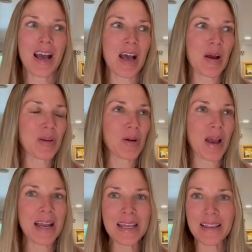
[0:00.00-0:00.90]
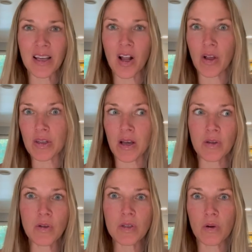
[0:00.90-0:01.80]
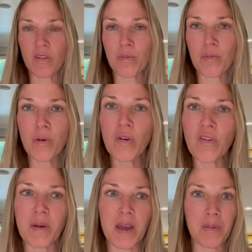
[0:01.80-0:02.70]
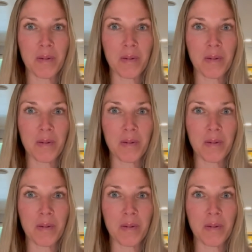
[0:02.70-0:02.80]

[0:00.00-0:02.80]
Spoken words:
anything at all, a new sort of movement.